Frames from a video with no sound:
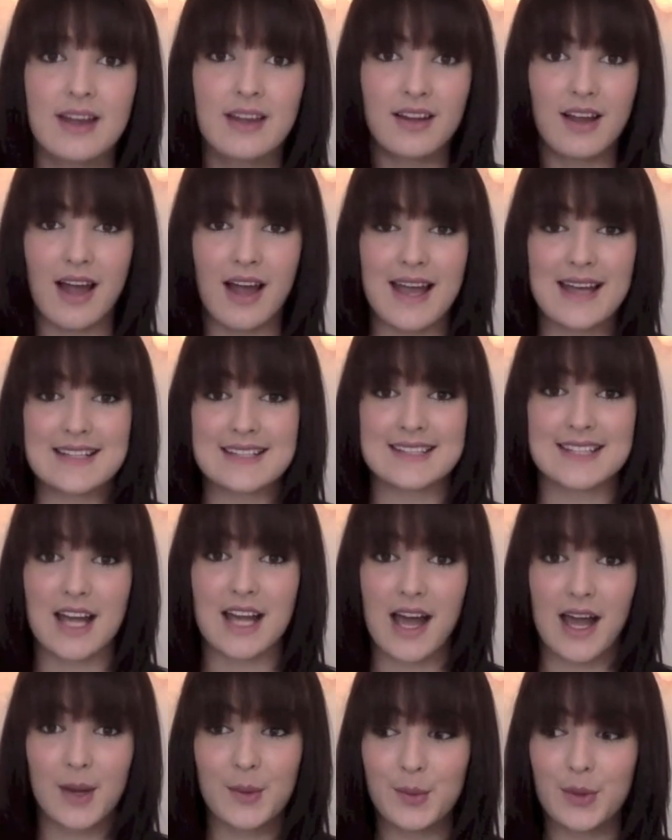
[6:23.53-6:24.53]
Guys,
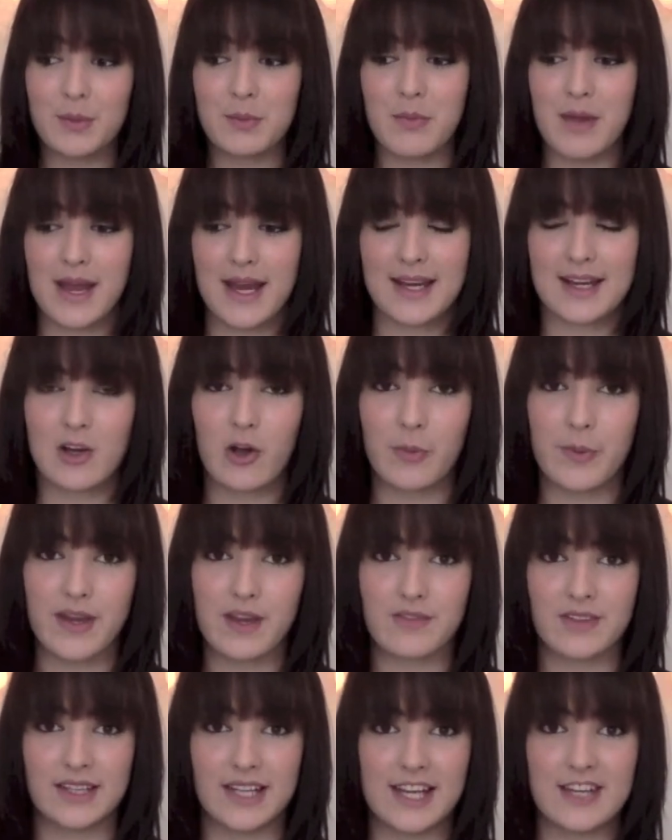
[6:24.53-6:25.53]
I want my copy
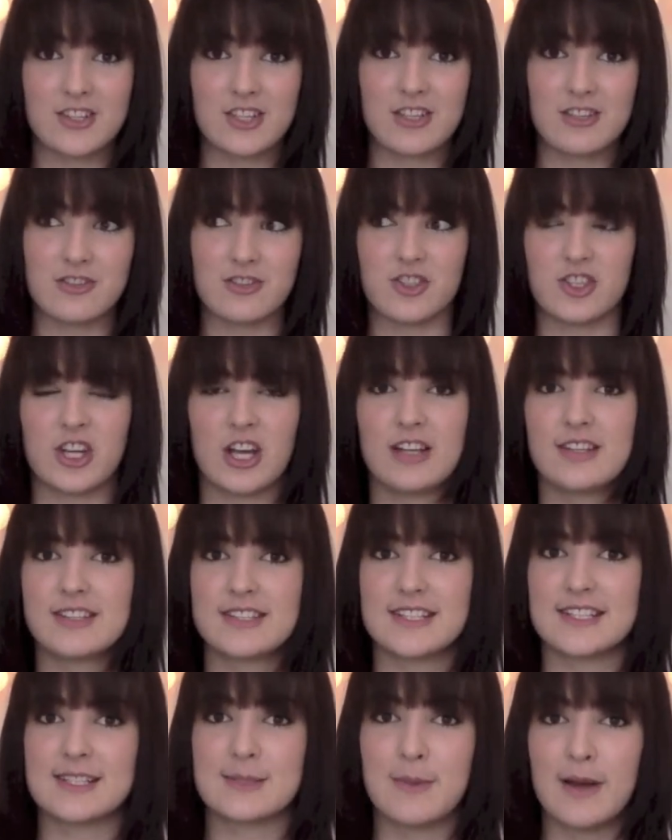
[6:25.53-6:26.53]
of Allegiant just
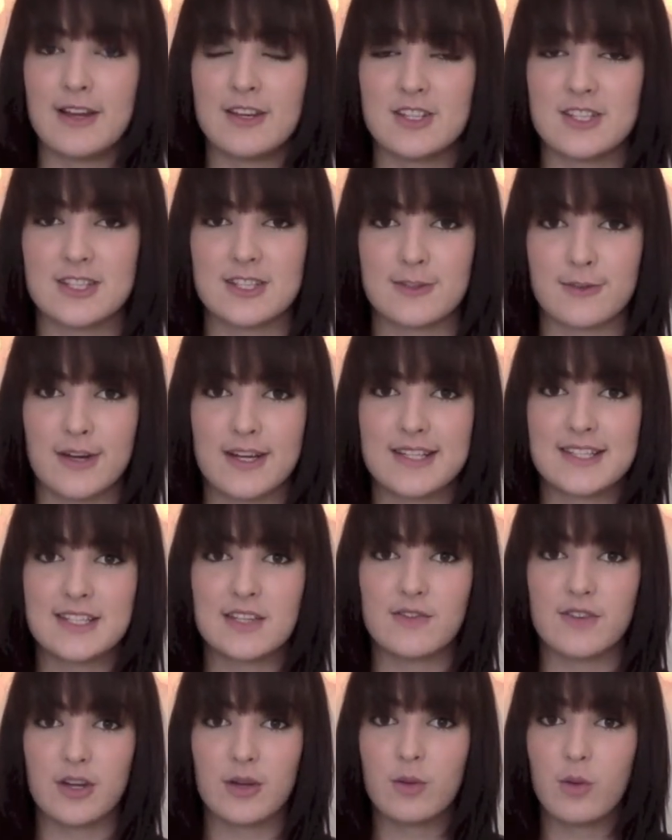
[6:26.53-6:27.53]
as much as the rest
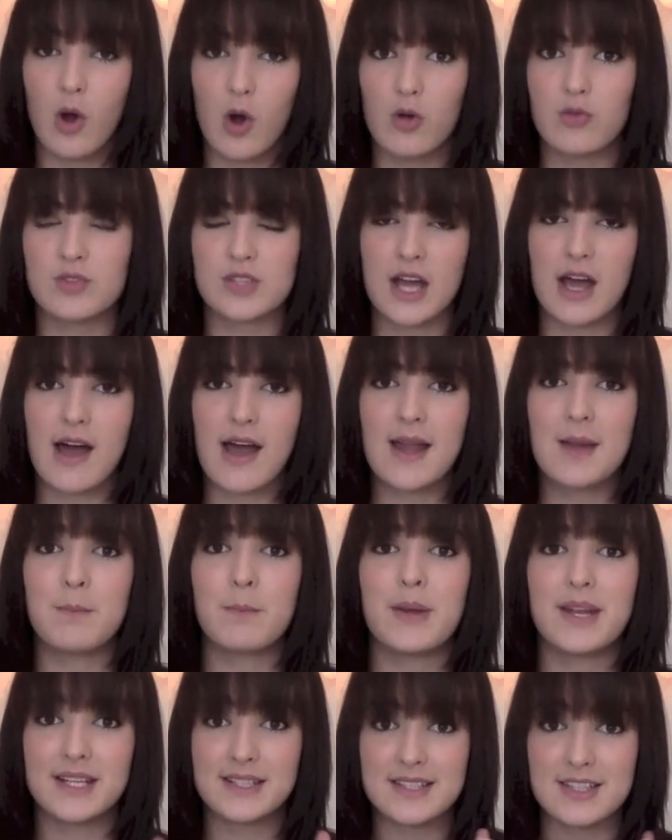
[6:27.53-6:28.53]
of you on time,
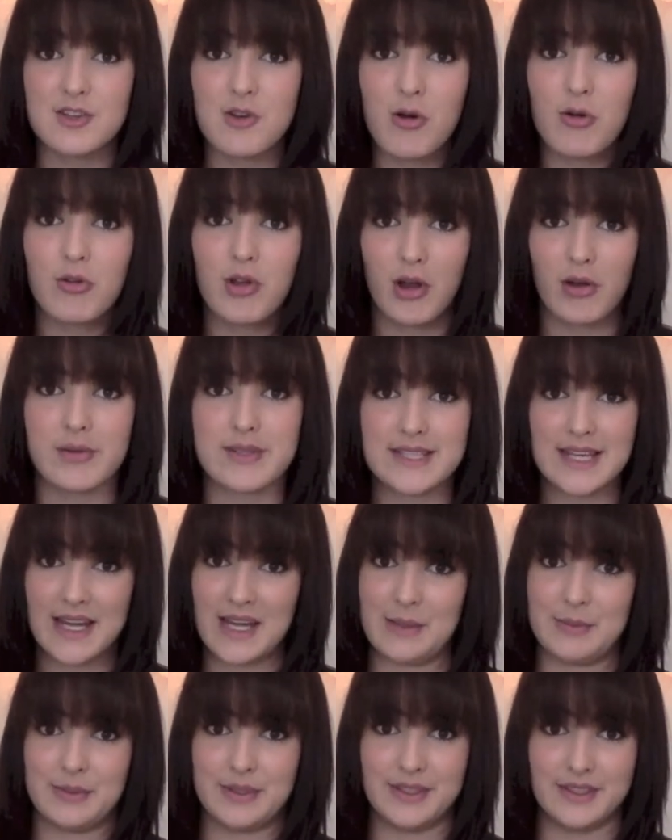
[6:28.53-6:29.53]
but it's not going to
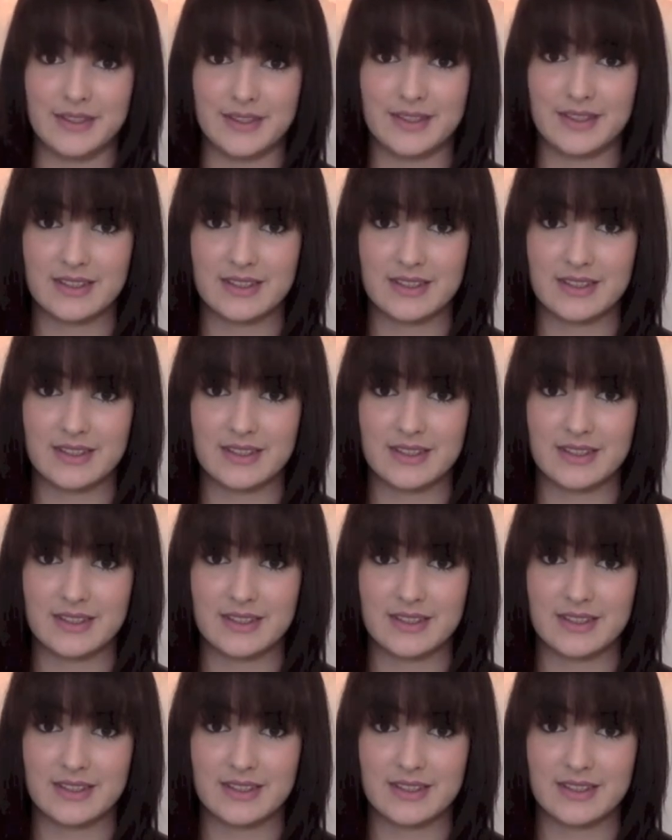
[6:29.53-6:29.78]
happen.